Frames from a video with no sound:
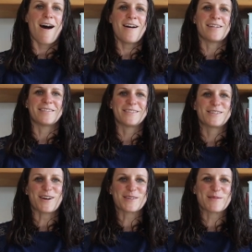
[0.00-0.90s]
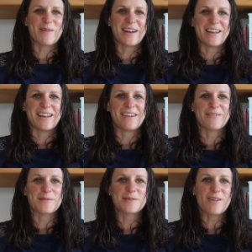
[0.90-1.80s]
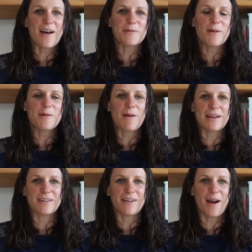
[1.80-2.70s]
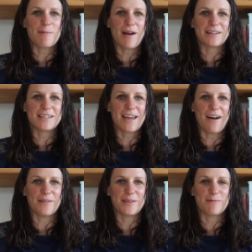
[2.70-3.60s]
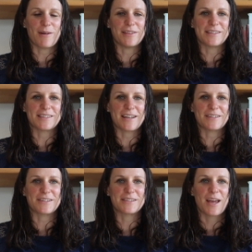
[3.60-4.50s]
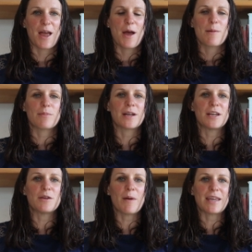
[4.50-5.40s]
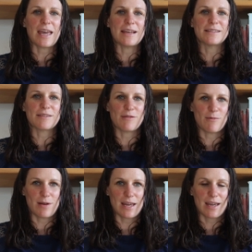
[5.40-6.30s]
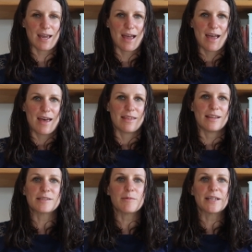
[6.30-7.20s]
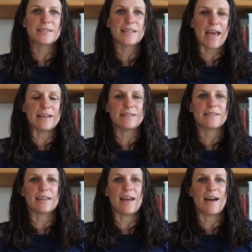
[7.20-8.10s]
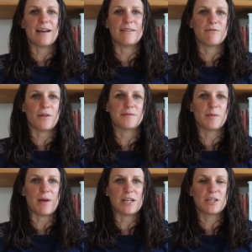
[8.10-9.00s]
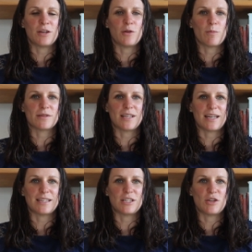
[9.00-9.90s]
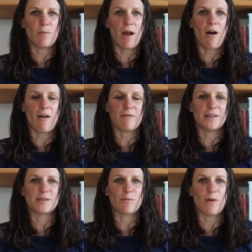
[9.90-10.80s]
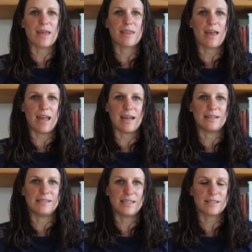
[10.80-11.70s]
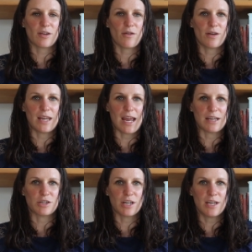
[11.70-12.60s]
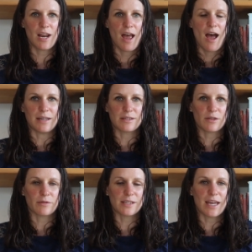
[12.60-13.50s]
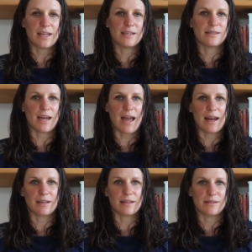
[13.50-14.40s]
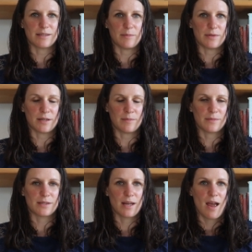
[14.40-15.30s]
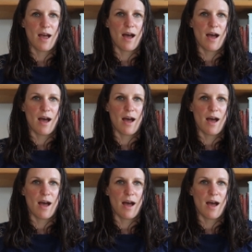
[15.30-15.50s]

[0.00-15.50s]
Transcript: Hi, Dr. Brittany from Strathroy Wagner Chiropractic Health and Wellness Centers, bringing you my case of the week. This week's case involves a patient who presented to my office with a disc herniation and associated sciatica symptoms.